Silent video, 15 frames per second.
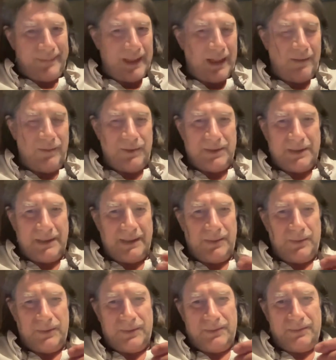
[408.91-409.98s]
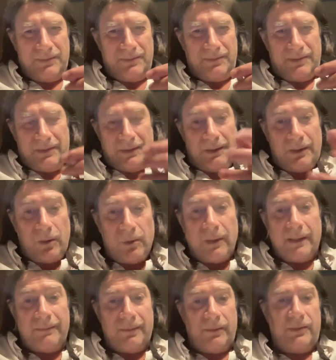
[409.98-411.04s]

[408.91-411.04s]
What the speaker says: Obviously, it was very low-level